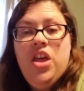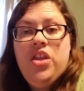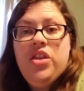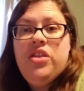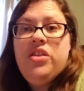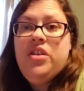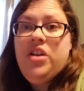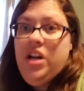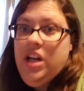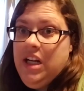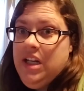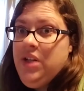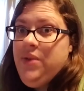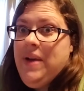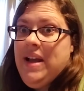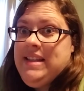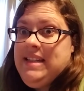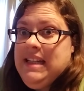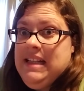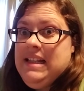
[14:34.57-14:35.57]
30 new
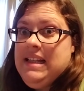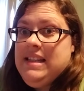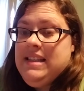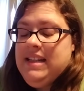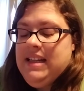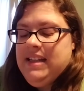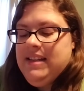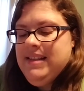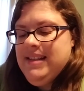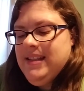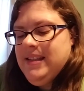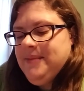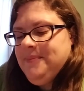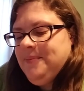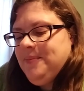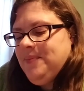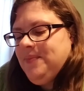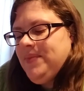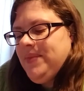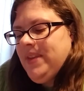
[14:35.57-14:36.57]
Etsy listings,
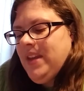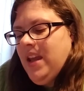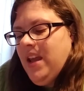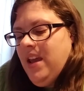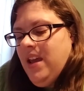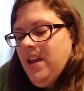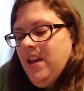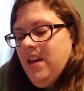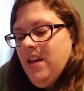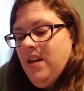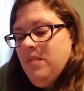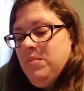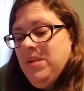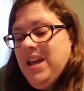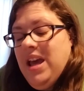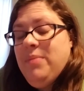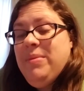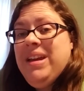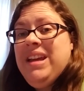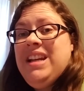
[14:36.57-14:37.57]

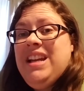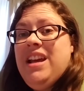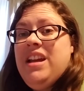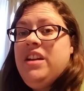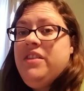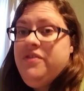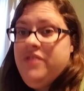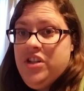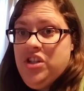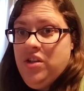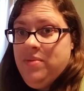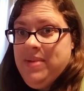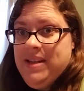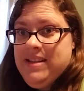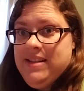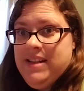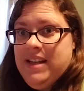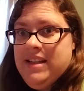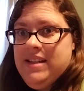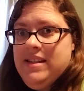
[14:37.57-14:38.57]
becoming an official
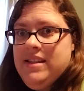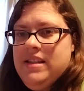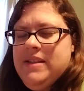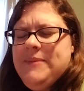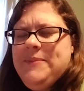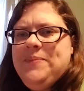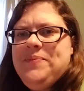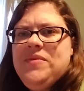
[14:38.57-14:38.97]
business.